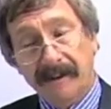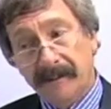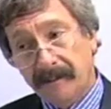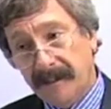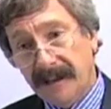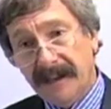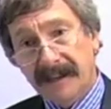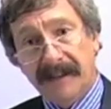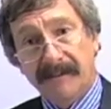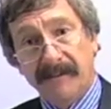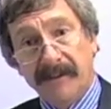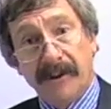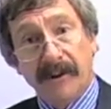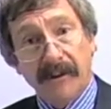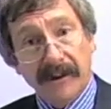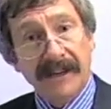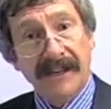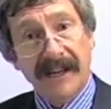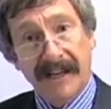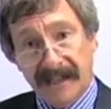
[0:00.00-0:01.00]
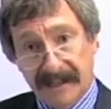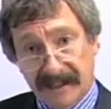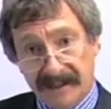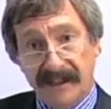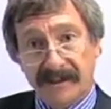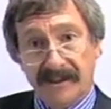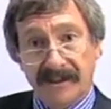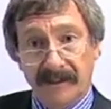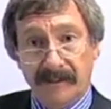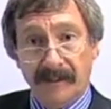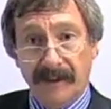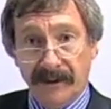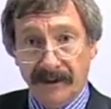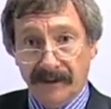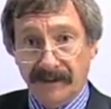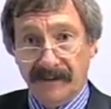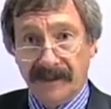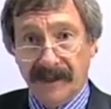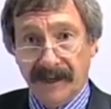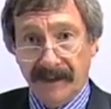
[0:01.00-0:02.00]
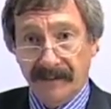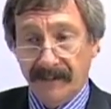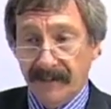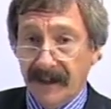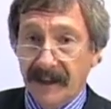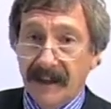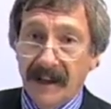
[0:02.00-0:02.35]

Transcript: mainly 3 days, that sort of period of time.